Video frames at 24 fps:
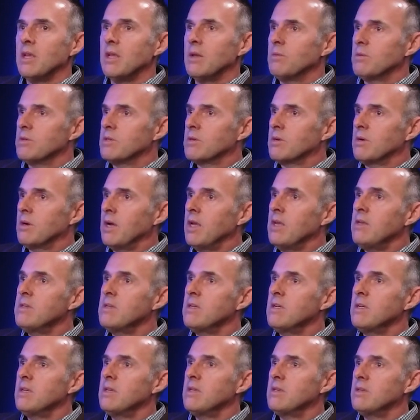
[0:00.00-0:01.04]
was
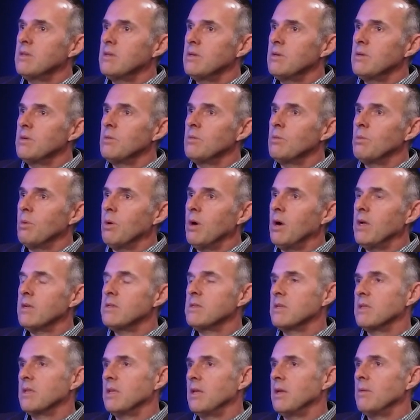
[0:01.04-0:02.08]
crazy to
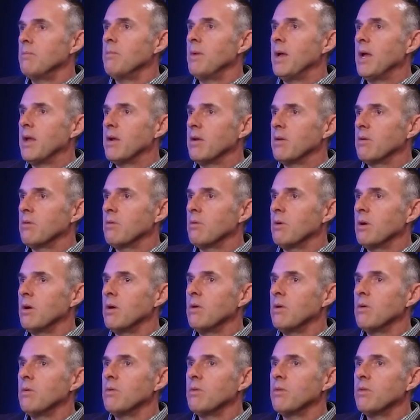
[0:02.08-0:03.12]
watch the amount of
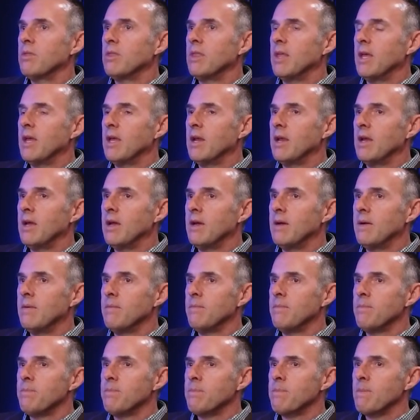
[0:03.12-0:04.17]
growth that
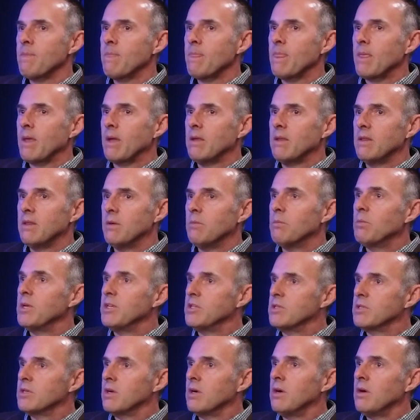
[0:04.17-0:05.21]
we
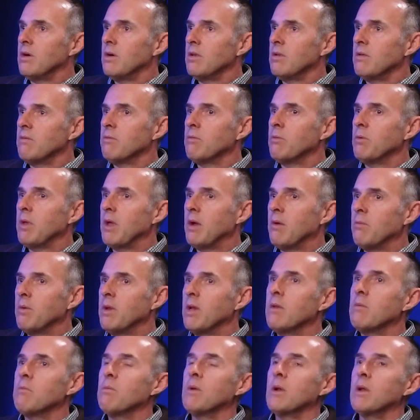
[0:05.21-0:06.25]
saw.
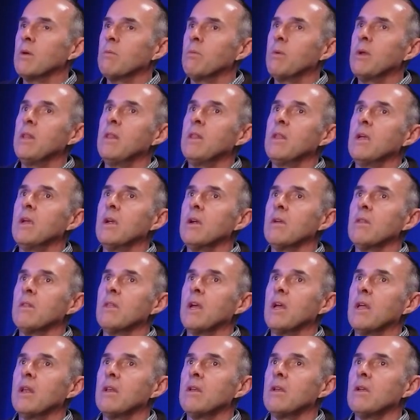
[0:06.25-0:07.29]
When I went there,
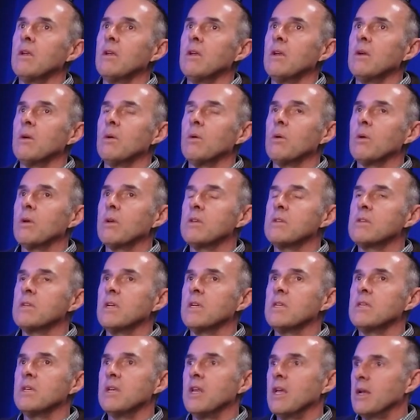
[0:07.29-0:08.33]
that
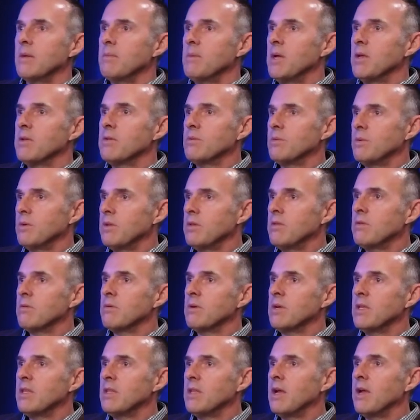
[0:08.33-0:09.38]
organization had about
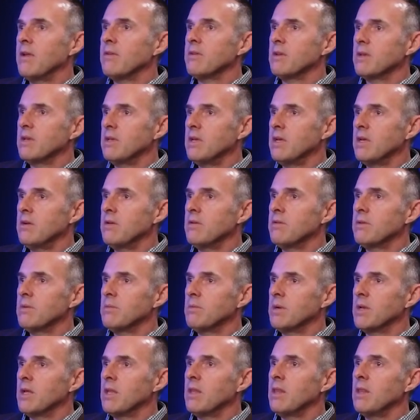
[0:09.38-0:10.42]
23,000 containers, and
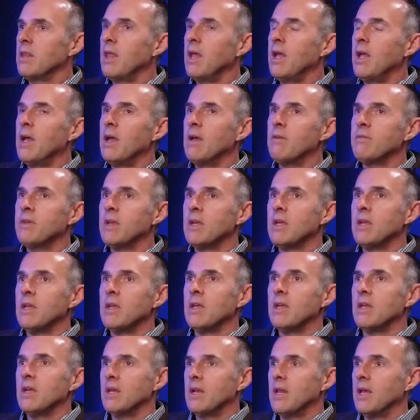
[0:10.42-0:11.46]
when I left,
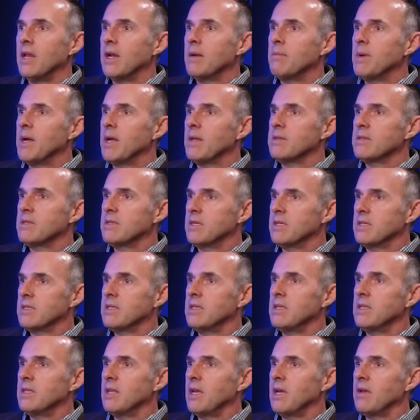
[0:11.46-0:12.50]
it had about
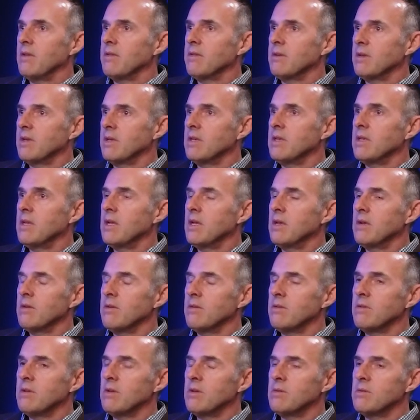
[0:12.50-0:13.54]
60,000
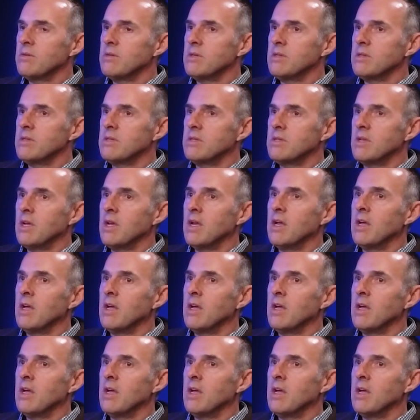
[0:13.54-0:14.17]
containers. So just